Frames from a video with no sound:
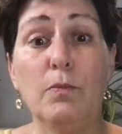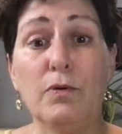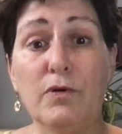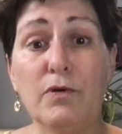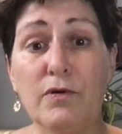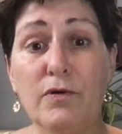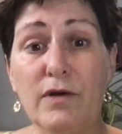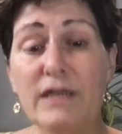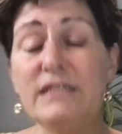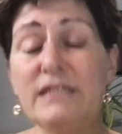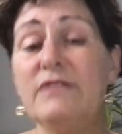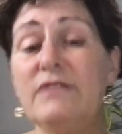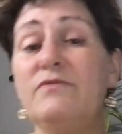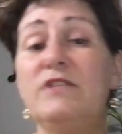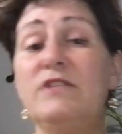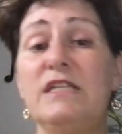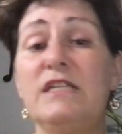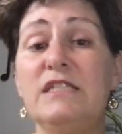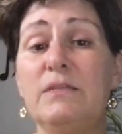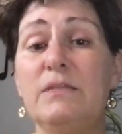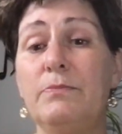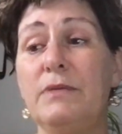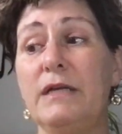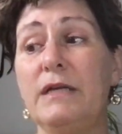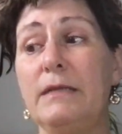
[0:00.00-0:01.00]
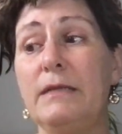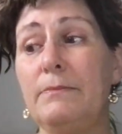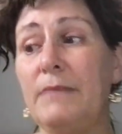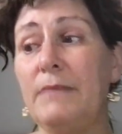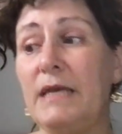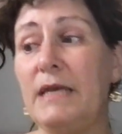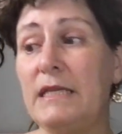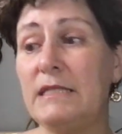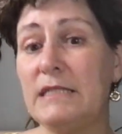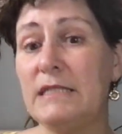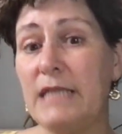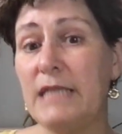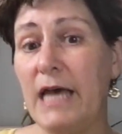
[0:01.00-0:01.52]
Progressive discipline
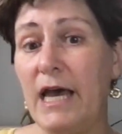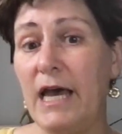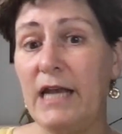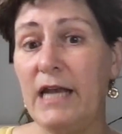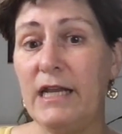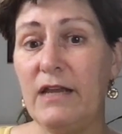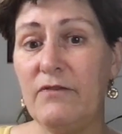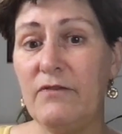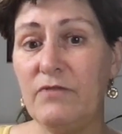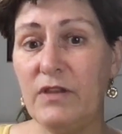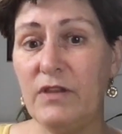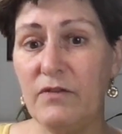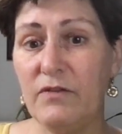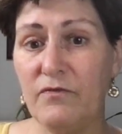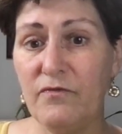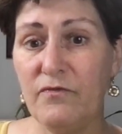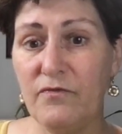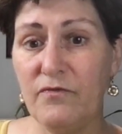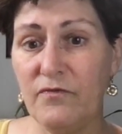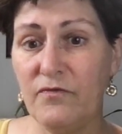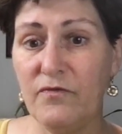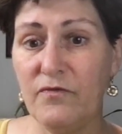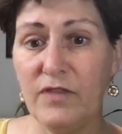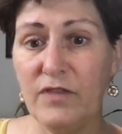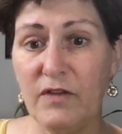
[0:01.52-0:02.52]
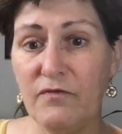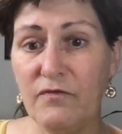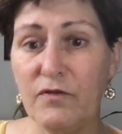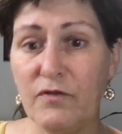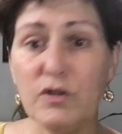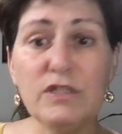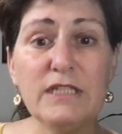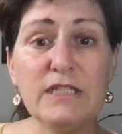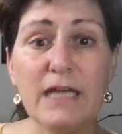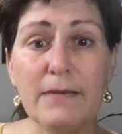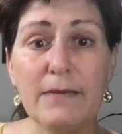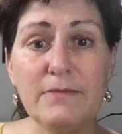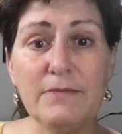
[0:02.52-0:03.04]
means that if the
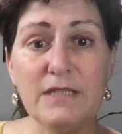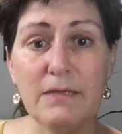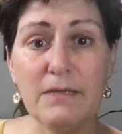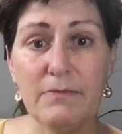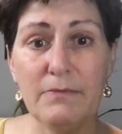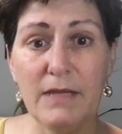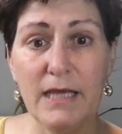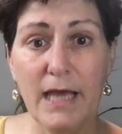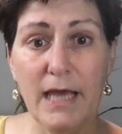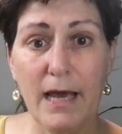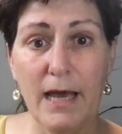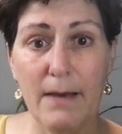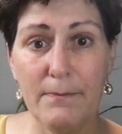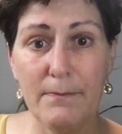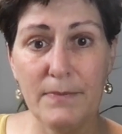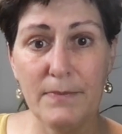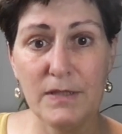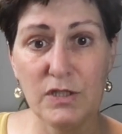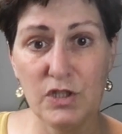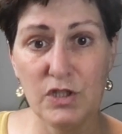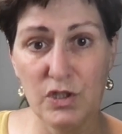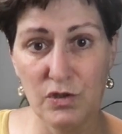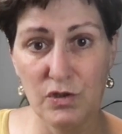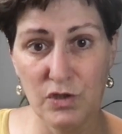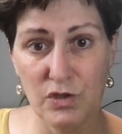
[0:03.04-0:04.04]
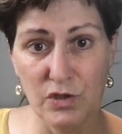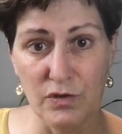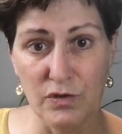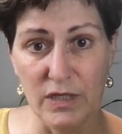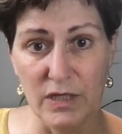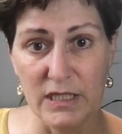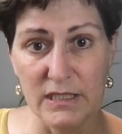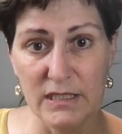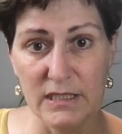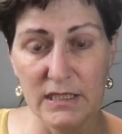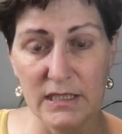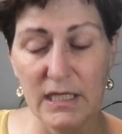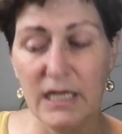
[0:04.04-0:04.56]
first time something happens, you do
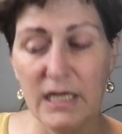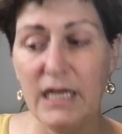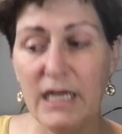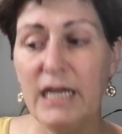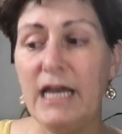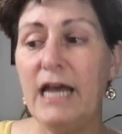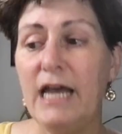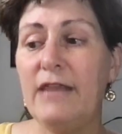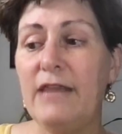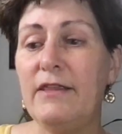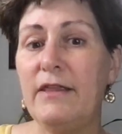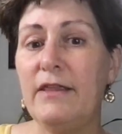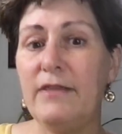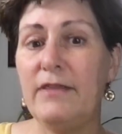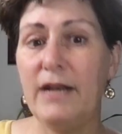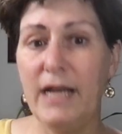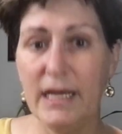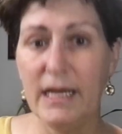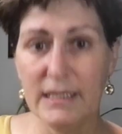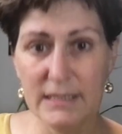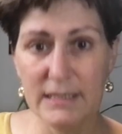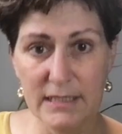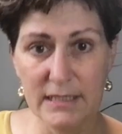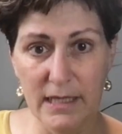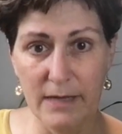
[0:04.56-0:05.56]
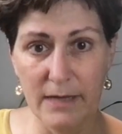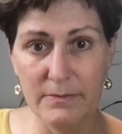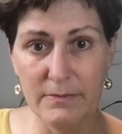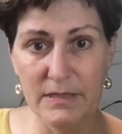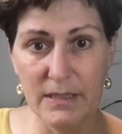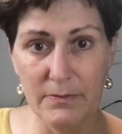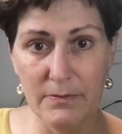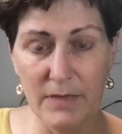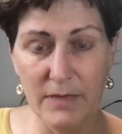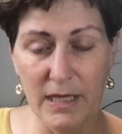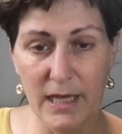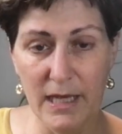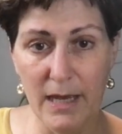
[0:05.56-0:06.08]
this. And then the next time
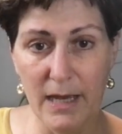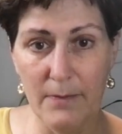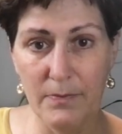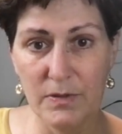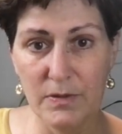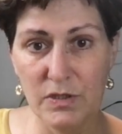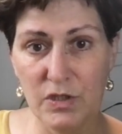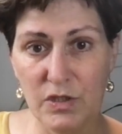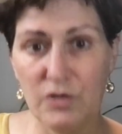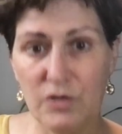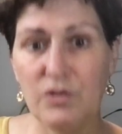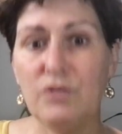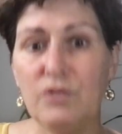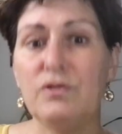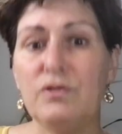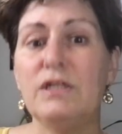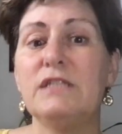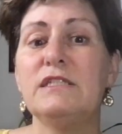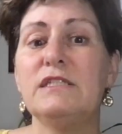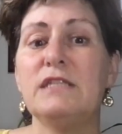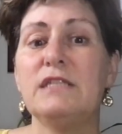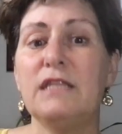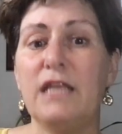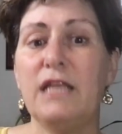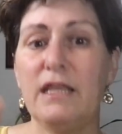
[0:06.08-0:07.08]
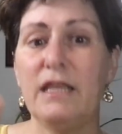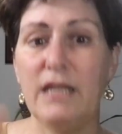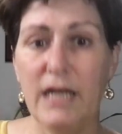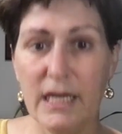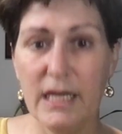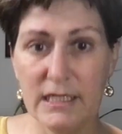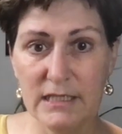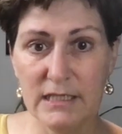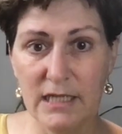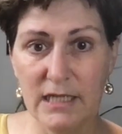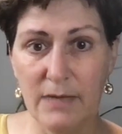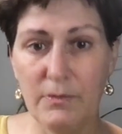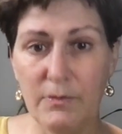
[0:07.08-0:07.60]
something happens, you do this. And then the
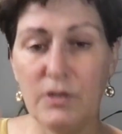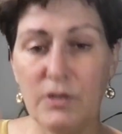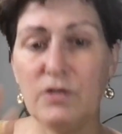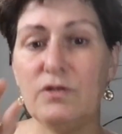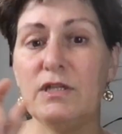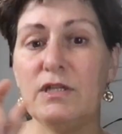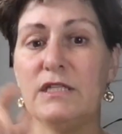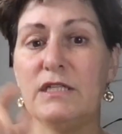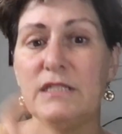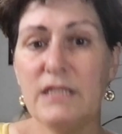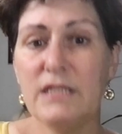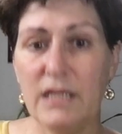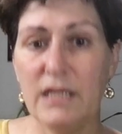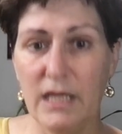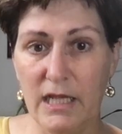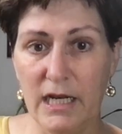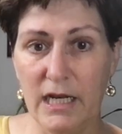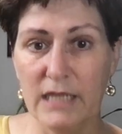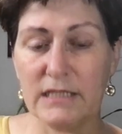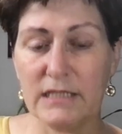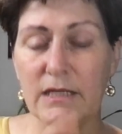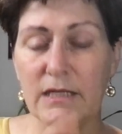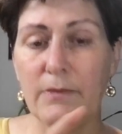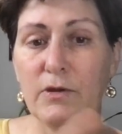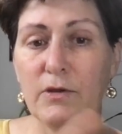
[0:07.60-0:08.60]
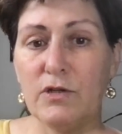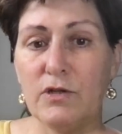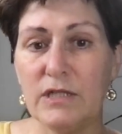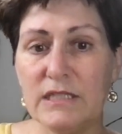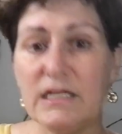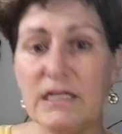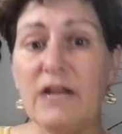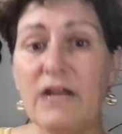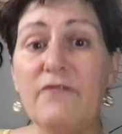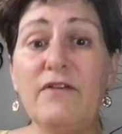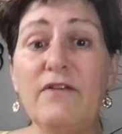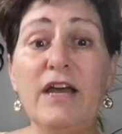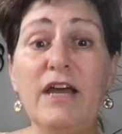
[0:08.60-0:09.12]
next time you do this. And then the next time you do this.
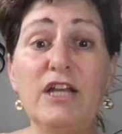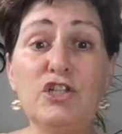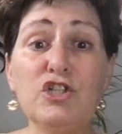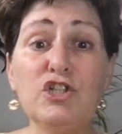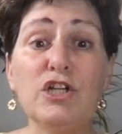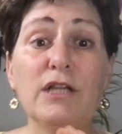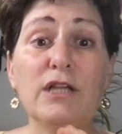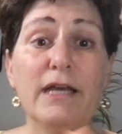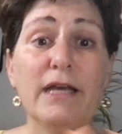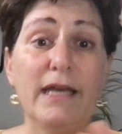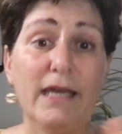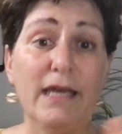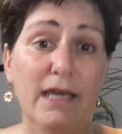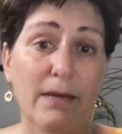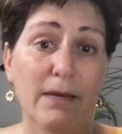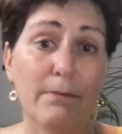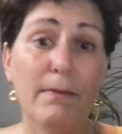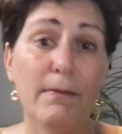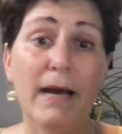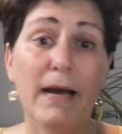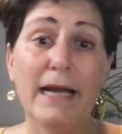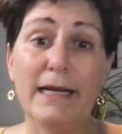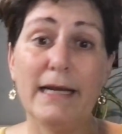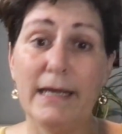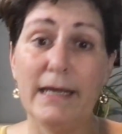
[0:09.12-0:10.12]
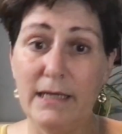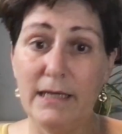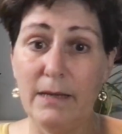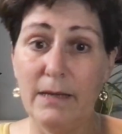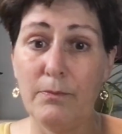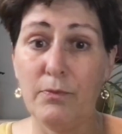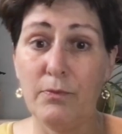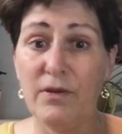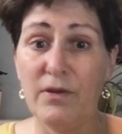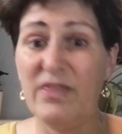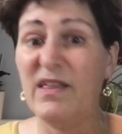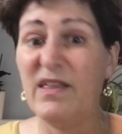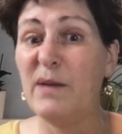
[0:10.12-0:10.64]
And eventually it might end
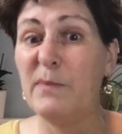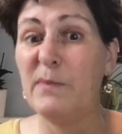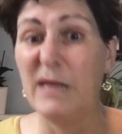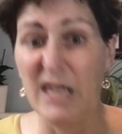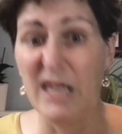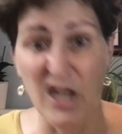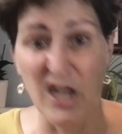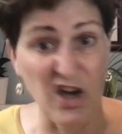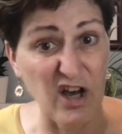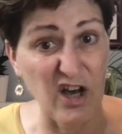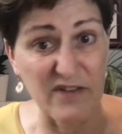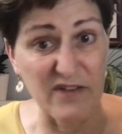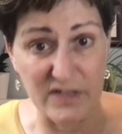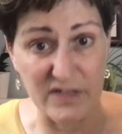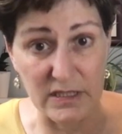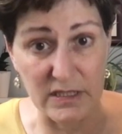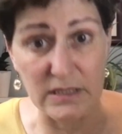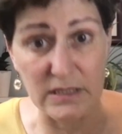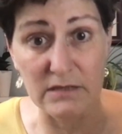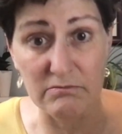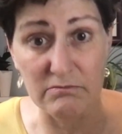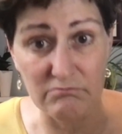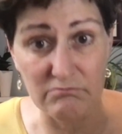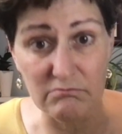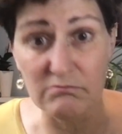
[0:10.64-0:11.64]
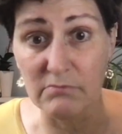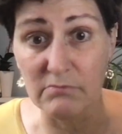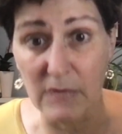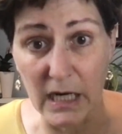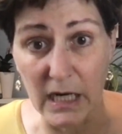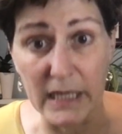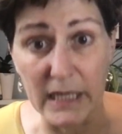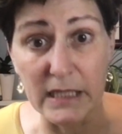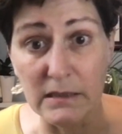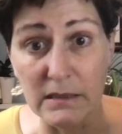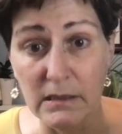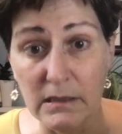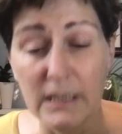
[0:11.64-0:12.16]
up with them in the office,
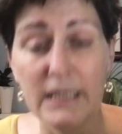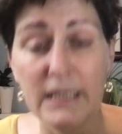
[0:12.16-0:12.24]
right?